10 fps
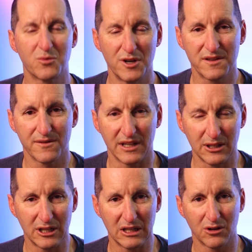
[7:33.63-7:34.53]
worth of
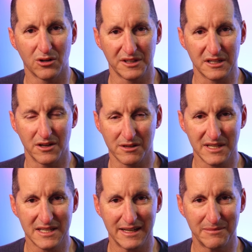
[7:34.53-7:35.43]
alert log on the
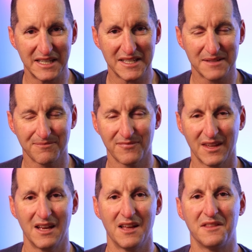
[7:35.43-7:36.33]
Autonomous database,
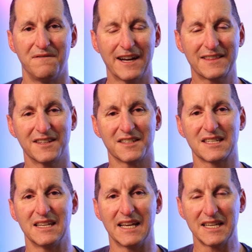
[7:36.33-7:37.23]
the fact that
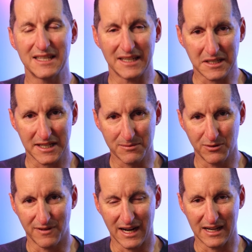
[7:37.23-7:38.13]
it's easily
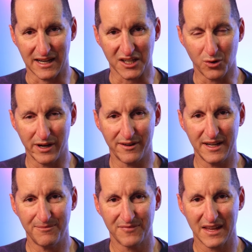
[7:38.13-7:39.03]
accessible via a
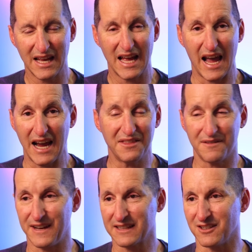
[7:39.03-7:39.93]
query and the
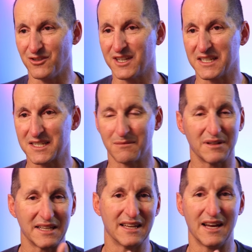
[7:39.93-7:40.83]
fact that you can
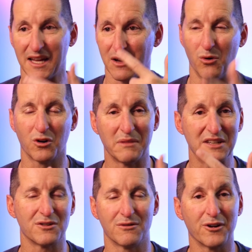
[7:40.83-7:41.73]
simply uh,
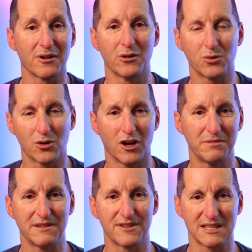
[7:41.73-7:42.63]
augment your own local
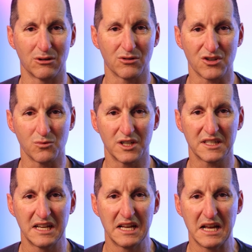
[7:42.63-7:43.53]
copy for as long as you want,
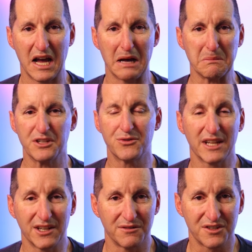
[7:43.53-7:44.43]
uh, there's
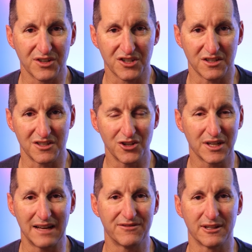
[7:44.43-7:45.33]
really no restrictions. You could
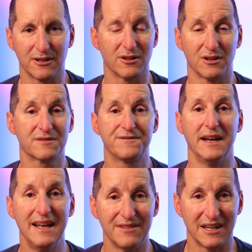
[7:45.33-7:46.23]
have the alert log
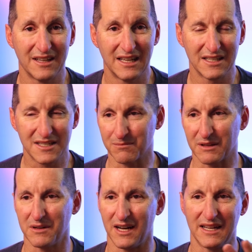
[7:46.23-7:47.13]
forever simply
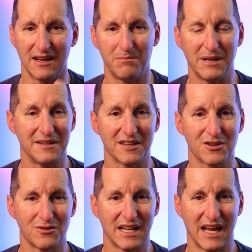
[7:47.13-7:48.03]
by appending
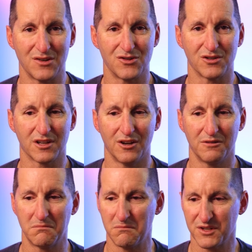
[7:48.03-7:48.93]
to it as you go.
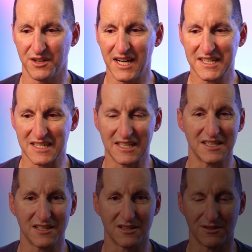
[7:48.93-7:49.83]
So nice and
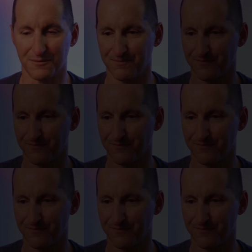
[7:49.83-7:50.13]
easy to do.